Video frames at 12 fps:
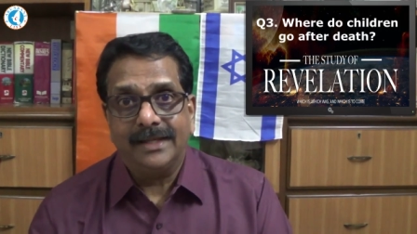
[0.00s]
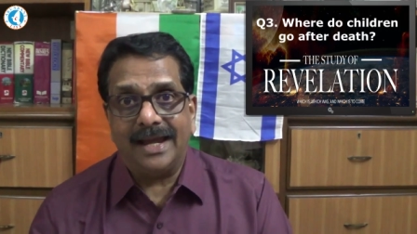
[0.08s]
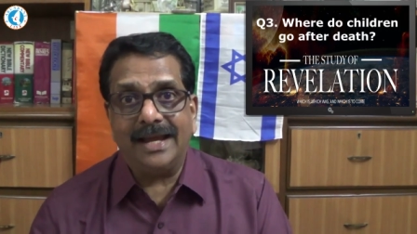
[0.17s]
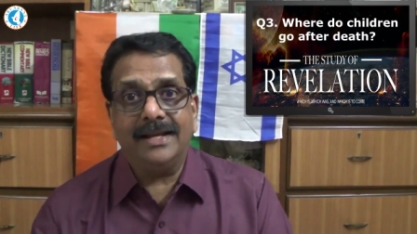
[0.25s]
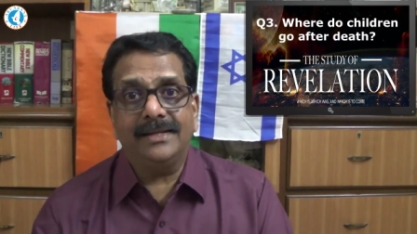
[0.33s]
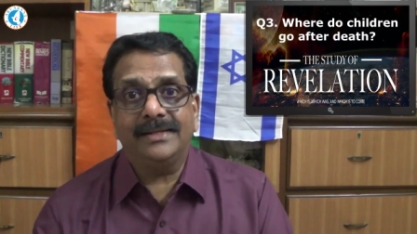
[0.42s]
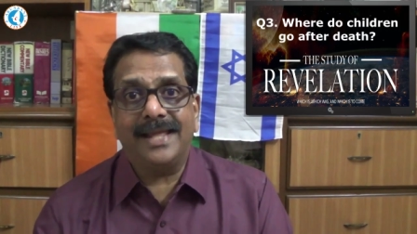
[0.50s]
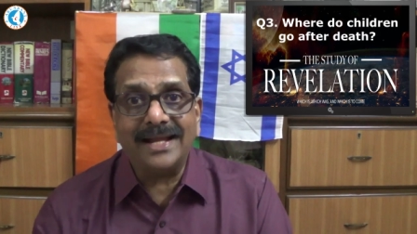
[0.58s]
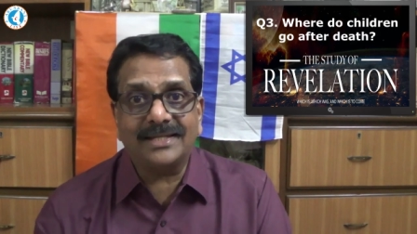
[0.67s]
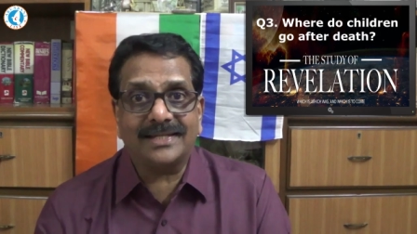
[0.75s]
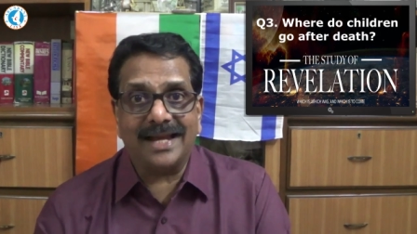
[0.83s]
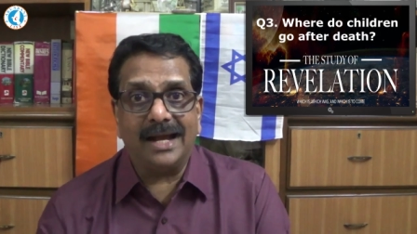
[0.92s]
And
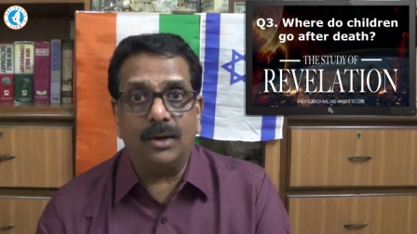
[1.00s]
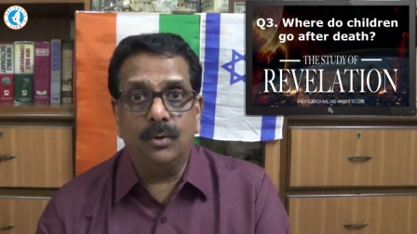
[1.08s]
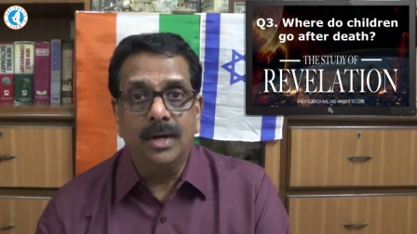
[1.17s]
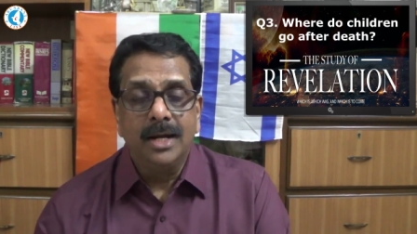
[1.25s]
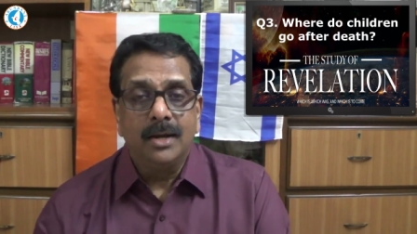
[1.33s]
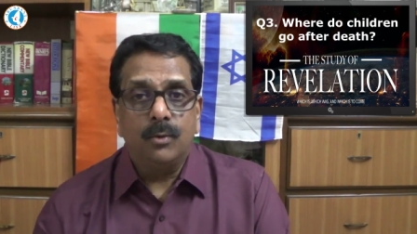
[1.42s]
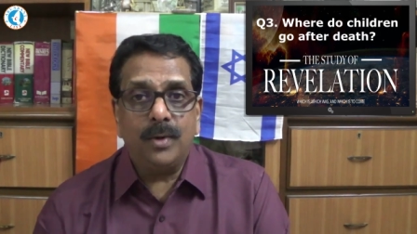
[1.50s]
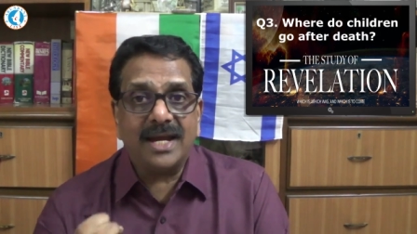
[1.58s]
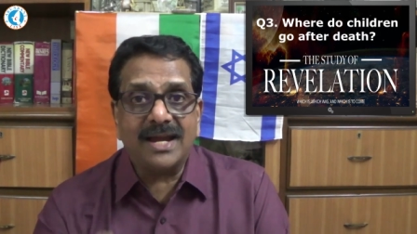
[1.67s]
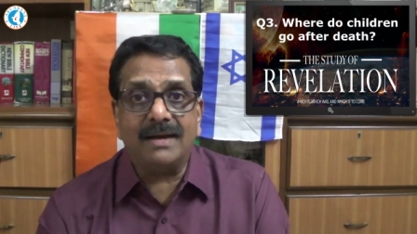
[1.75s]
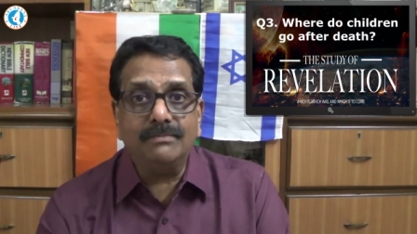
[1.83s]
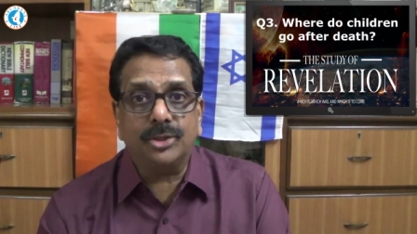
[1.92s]
that's how we
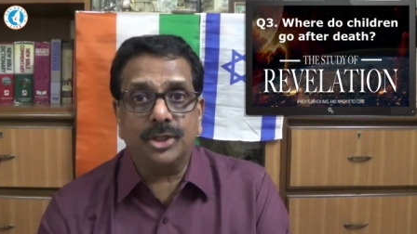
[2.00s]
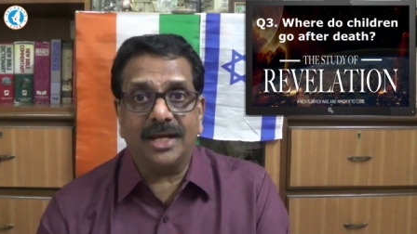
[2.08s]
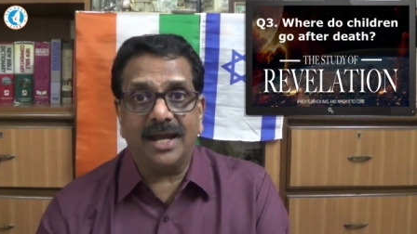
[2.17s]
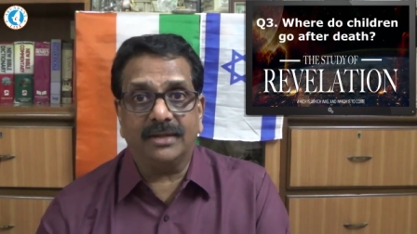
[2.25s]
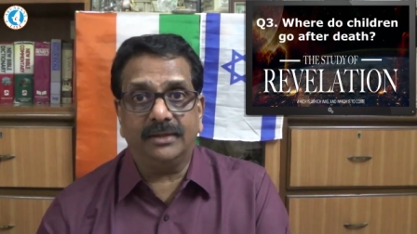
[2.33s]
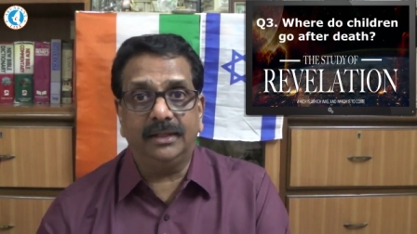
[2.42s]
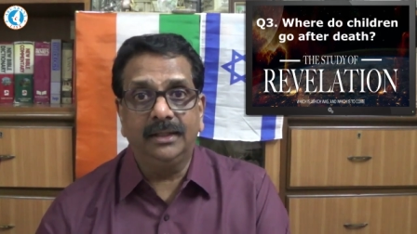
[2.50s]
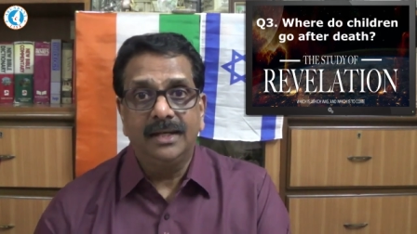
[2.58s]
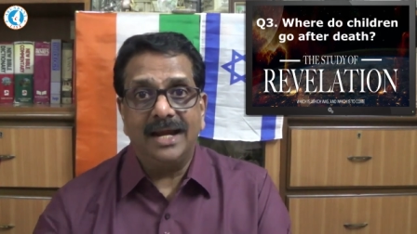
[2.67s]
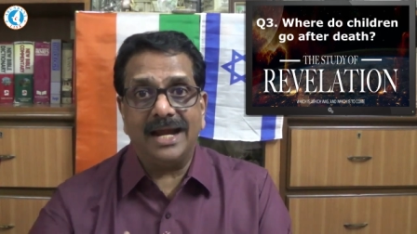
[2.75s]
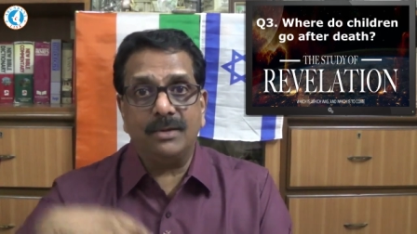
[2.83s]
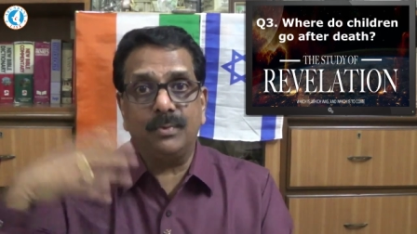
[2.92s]
come together
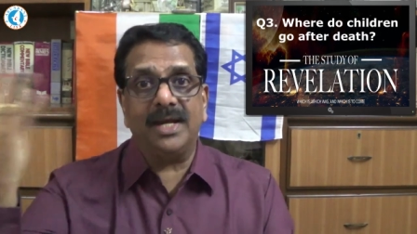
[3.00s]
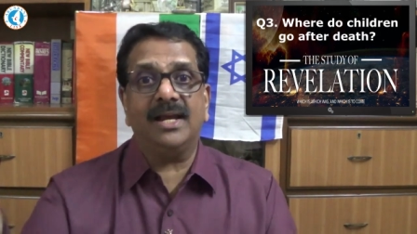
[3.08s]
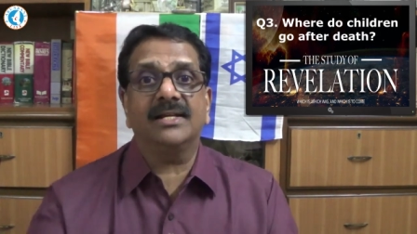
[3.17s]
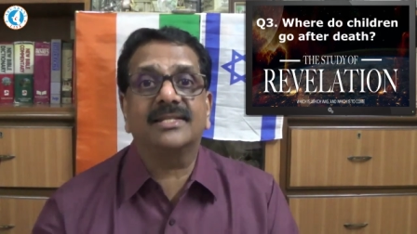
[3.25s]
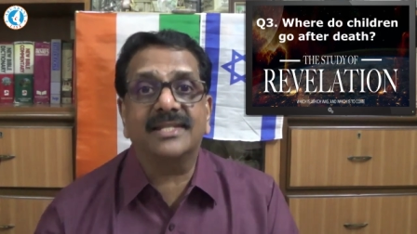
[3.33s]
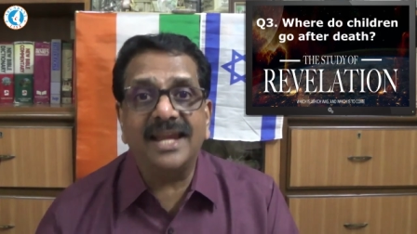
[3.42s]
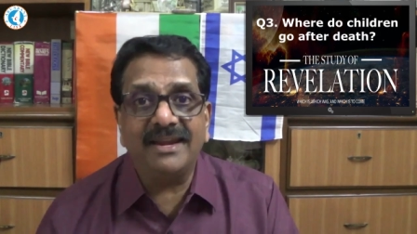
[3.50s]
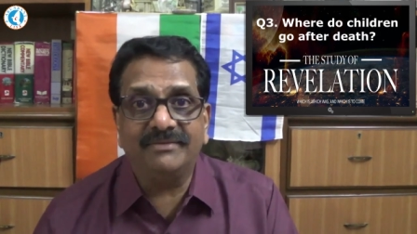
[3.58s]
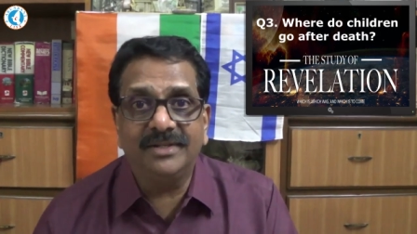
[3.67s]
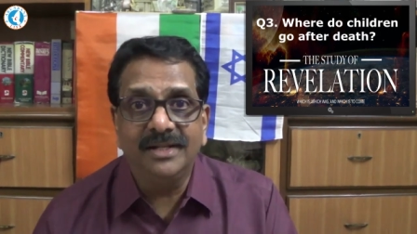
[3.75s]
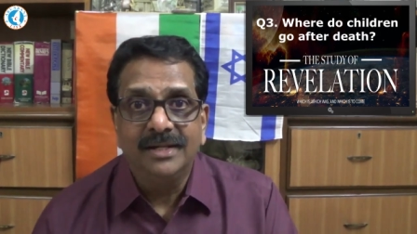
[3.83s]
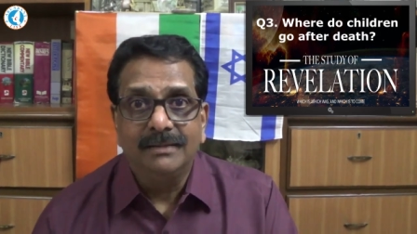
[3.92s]
and we are
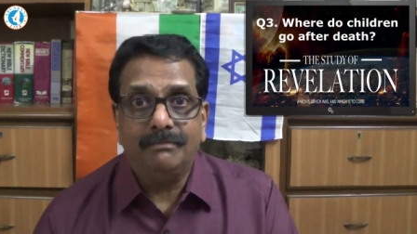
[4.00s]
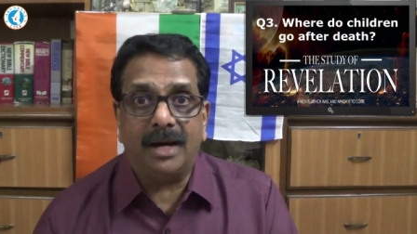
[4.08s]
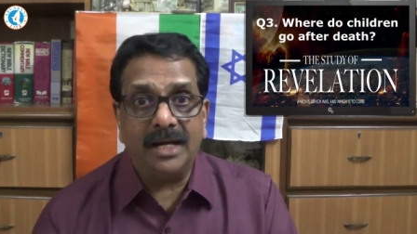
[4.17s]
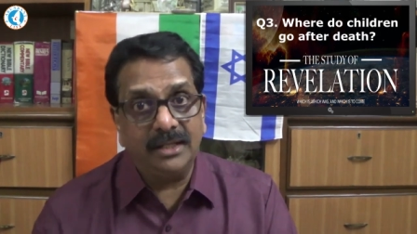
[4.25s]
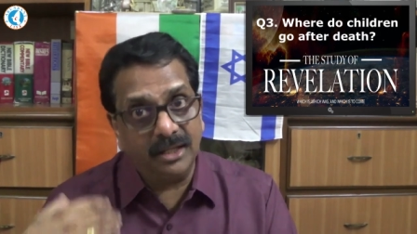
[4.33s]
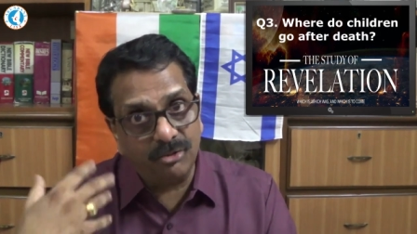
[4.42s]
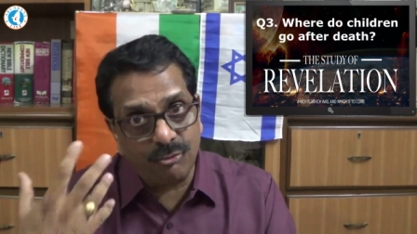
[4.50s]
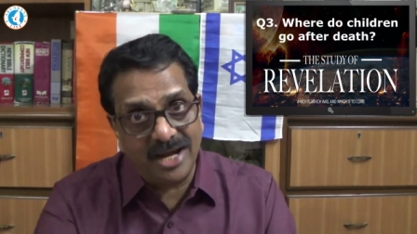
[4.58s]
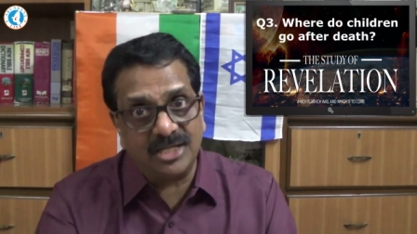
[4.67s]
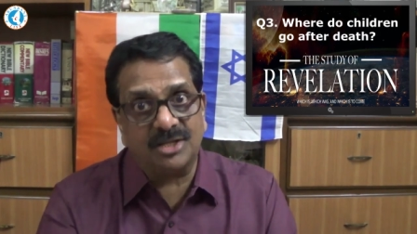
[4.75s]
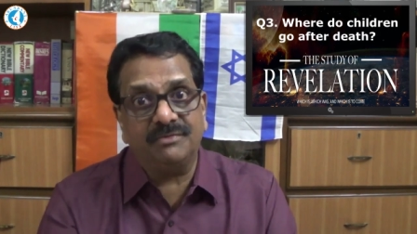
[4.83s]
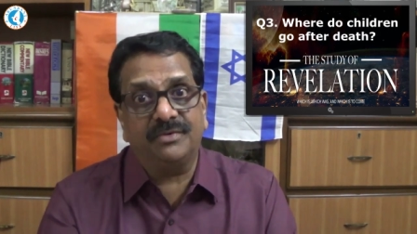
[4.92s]
saved by the
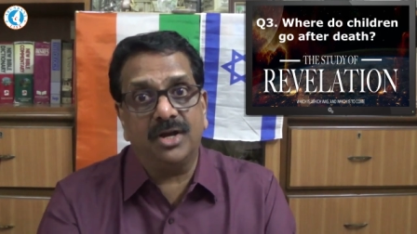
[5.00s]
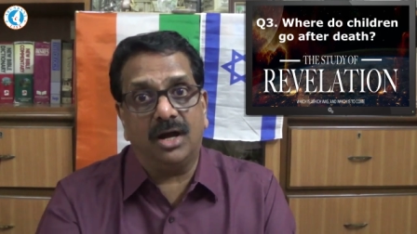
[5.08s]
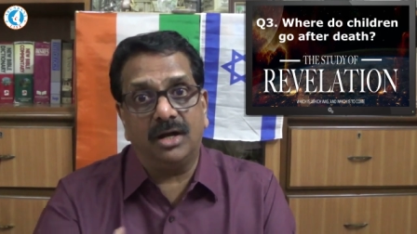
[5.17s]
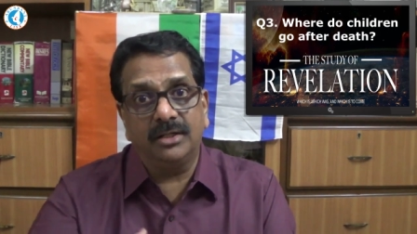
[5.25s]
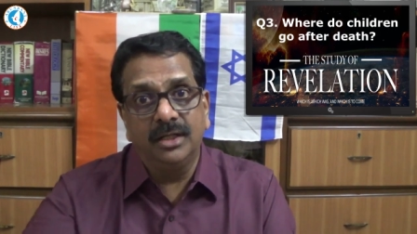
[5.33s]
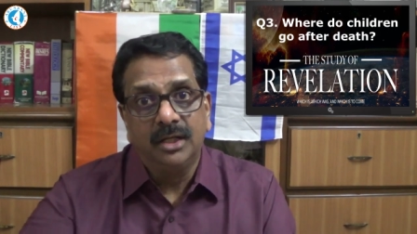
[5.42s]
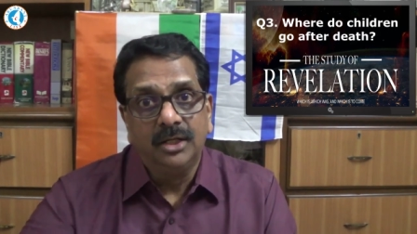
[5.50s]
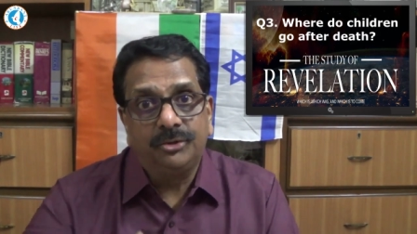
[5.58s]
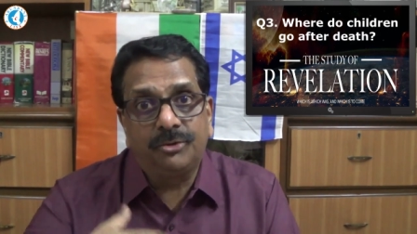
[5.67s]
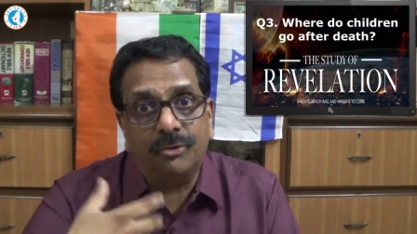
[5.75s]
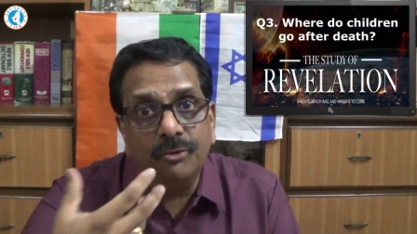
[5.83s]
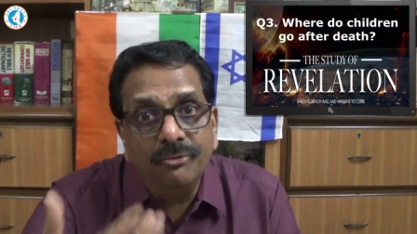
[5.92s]
grace of God
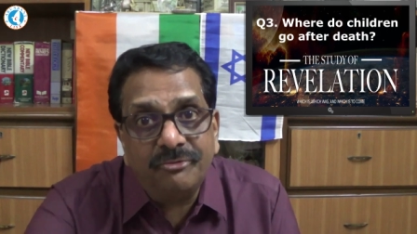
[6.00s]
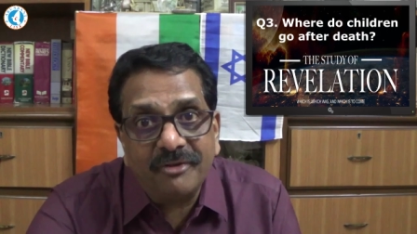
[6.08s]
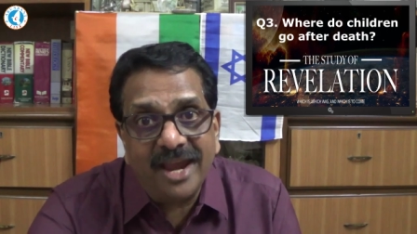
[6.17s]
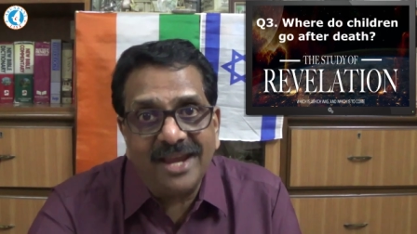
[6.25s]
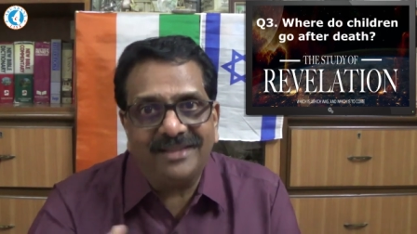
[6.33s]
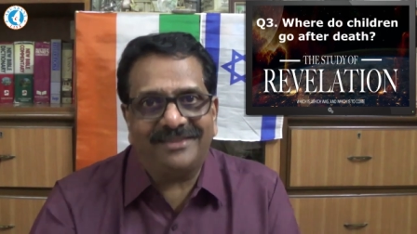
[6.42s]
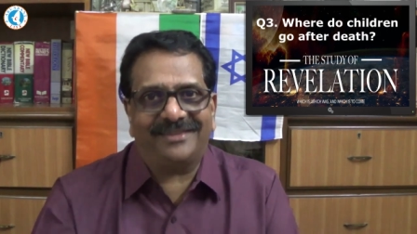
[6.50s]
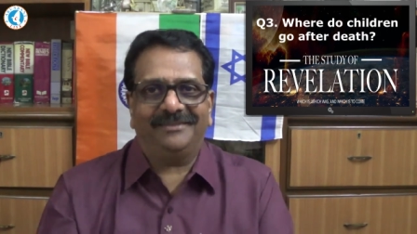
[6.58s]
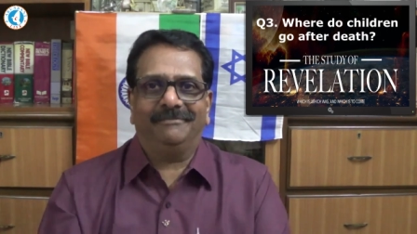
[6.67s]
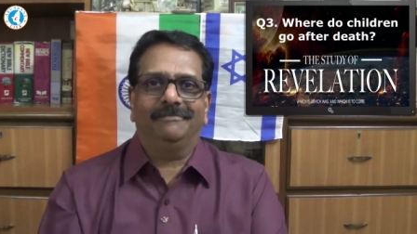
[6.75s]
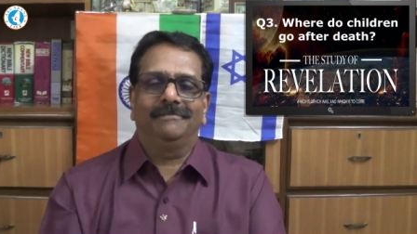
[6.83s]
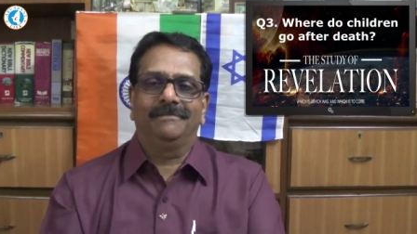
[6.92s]
through faith.
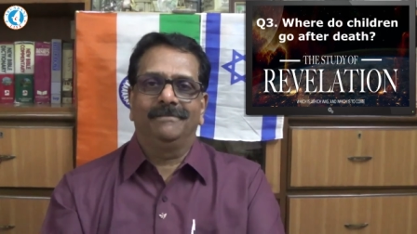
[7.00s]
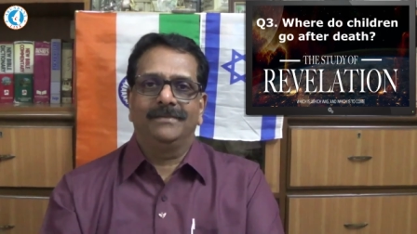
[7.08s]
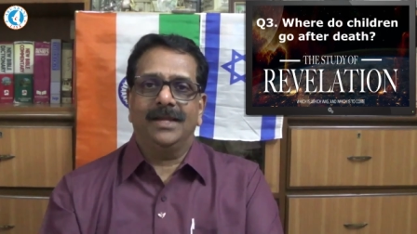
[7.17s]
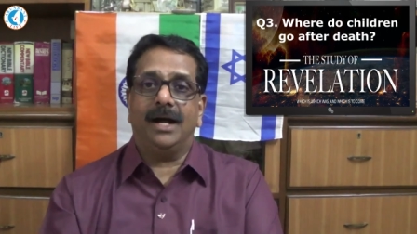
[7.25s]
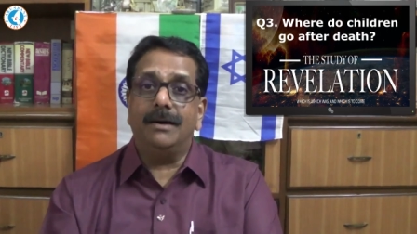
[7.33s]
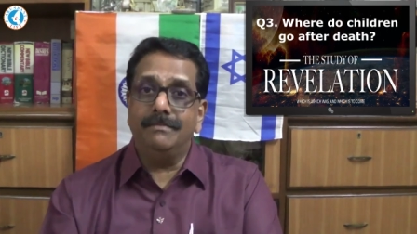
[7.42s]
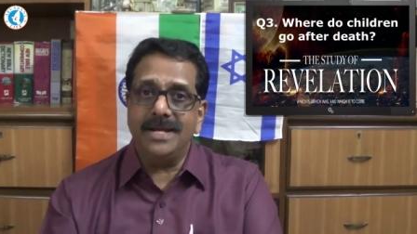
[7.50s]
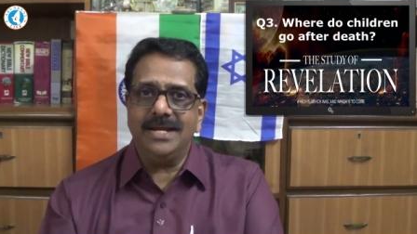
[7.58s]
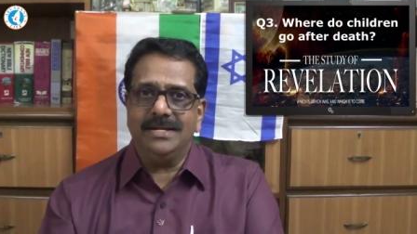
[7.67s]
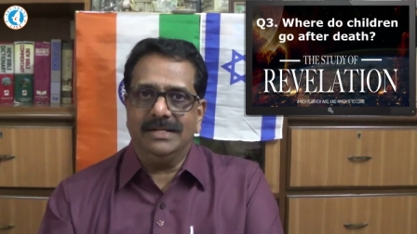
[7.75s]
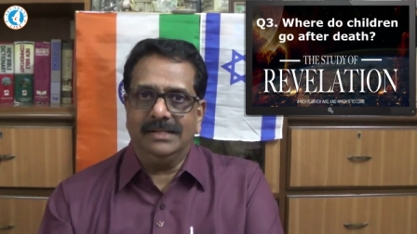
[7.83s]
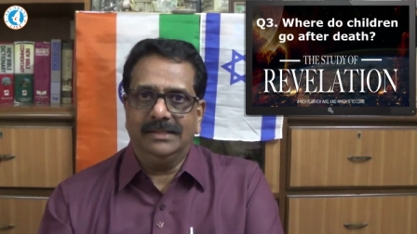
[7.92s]
Amen.